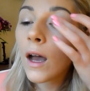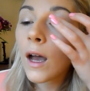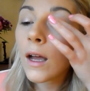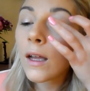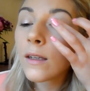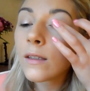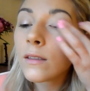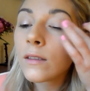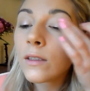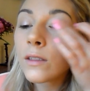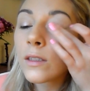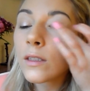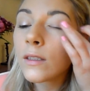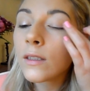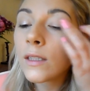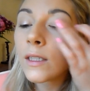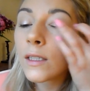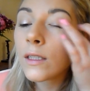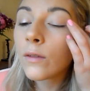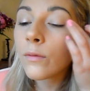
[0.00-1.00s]
and you
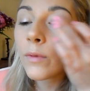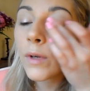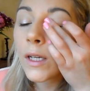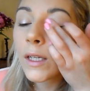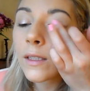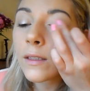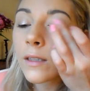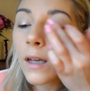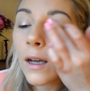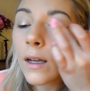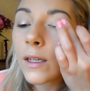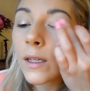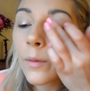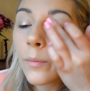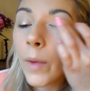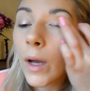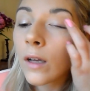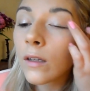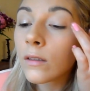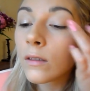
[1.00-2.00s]
just need a really tiny
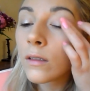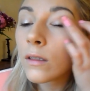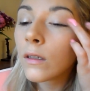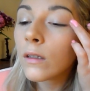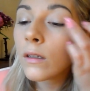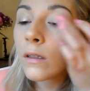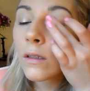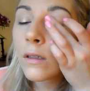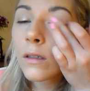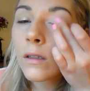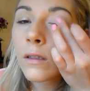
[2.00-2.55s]
amount.